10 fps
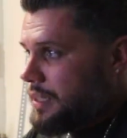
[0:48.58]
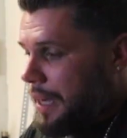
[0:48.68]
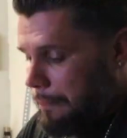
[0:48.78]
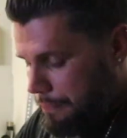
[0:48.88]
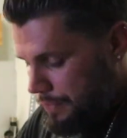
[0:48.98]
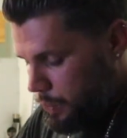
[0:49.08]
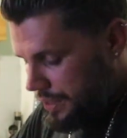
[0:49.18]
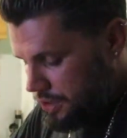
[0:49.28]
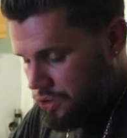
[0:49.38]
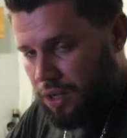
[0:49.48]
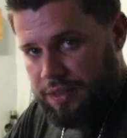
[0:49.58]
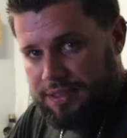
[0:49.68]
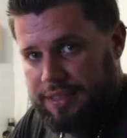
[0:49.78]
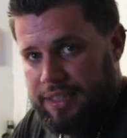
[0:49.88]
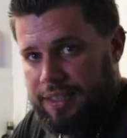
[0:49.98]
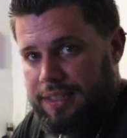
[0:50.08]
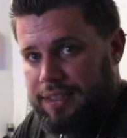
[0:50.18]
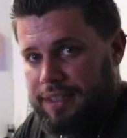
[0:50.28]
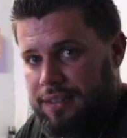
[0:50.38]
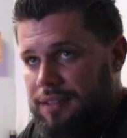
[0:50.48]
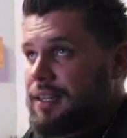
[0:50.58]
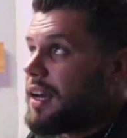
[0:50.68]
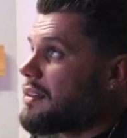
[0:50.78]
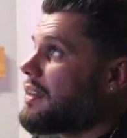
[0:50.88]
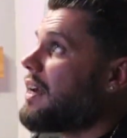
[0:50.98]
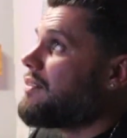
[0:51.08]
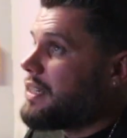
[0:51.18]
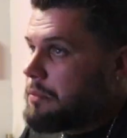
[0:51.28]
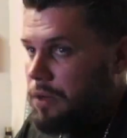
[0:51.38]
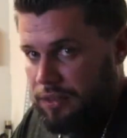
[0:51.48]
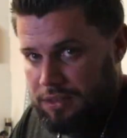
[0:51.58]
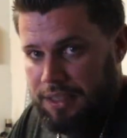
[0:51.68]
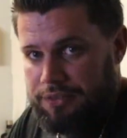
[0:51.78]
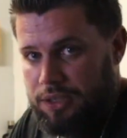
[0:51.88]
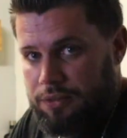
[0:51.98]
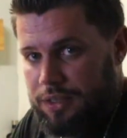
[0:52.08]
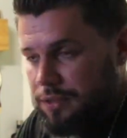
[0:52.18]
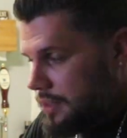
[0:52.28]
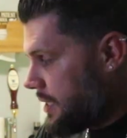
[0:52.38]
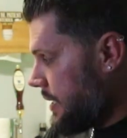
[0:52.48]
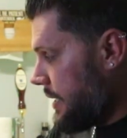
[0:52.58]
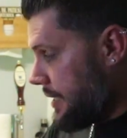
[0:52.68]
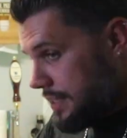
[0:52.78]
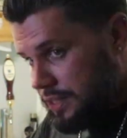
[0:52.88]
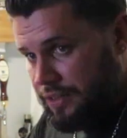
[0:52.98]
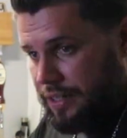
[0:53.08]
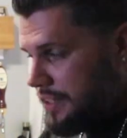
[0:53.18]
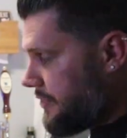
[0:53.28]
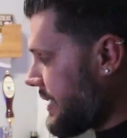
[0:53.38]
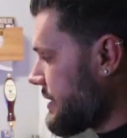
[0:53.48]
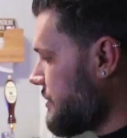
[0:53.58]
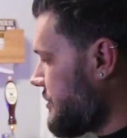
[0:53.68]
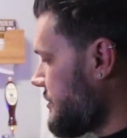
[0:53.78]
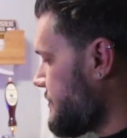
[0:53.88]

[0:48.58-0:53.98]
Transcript: Yeah, we can draw on the ceiling and not have any marks left over. It's very effective.